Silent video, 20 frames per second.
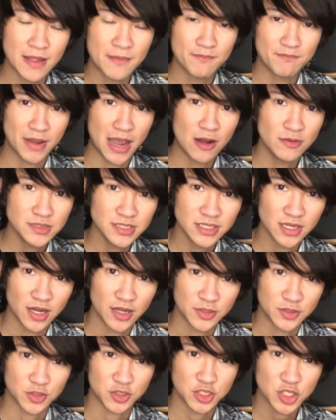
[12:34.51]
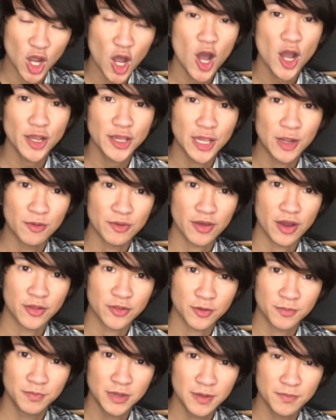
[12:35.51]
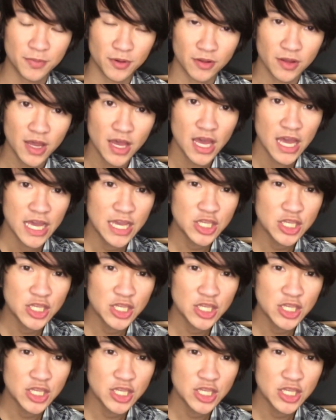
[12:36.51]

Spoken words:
and bounty hunters, talking with other people.